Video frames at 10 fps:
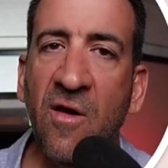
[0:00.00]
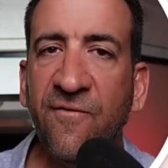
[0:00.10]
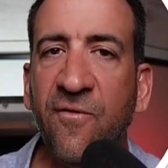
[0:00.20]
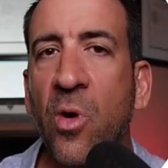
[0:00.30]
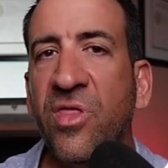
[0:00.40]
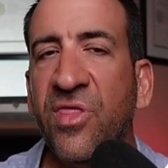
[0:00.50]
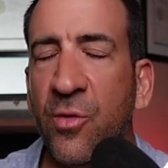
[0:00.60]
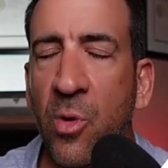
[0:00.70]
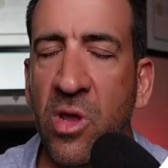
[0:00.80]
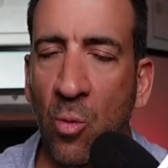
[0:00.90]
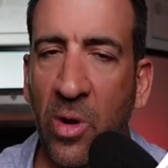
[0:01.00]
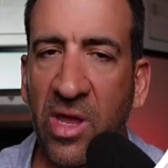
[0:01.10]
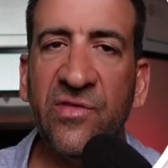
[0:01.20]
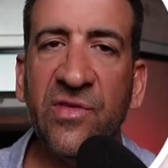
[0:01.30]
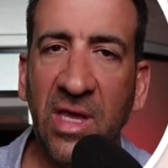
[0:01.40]
for 3
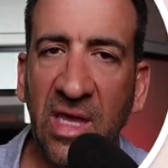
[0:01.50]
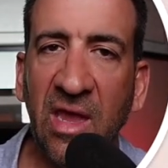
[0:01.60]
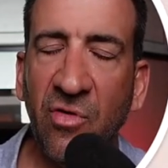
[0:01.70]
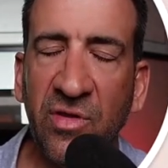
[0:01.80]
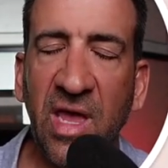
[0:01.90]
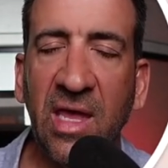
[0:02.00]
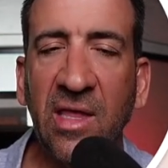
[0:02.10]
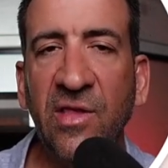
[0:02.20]
weeks, give or take.